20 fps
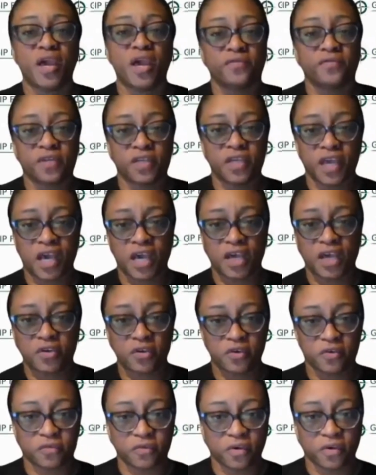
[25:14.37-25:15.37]
have to kind
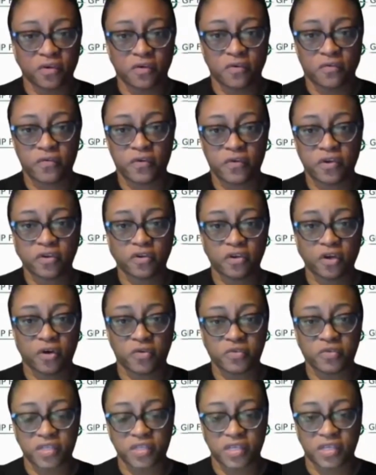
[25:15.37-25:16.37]
of figure
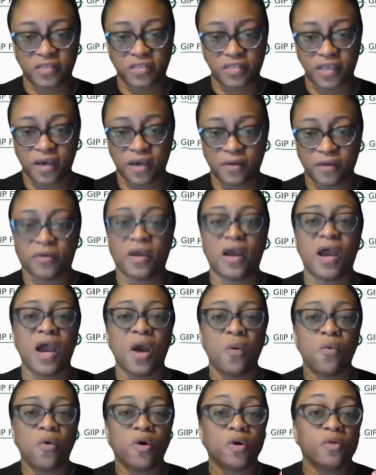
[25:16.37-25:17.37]
those things out. I
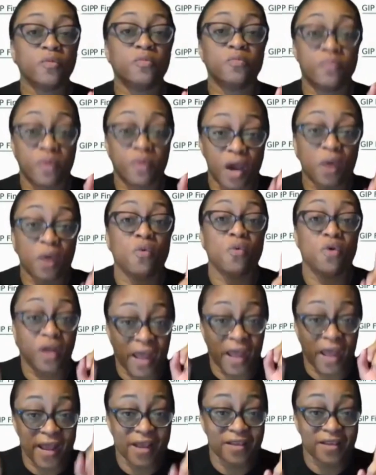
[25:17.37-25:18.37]
want
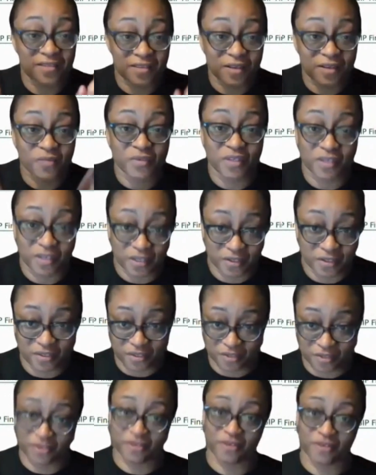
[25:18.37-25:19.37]
to add something else
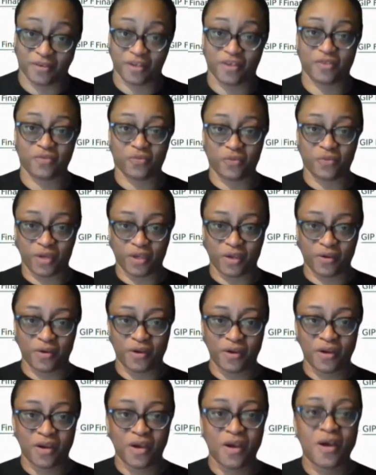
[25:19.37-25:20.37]
in here as well,
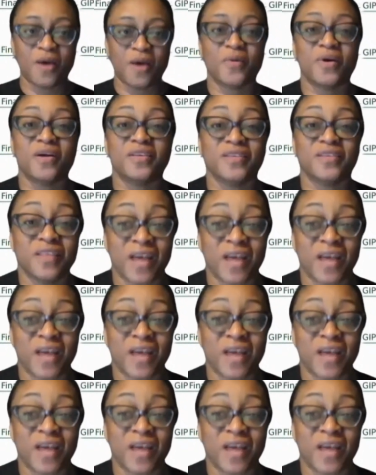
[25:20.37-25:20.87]
because a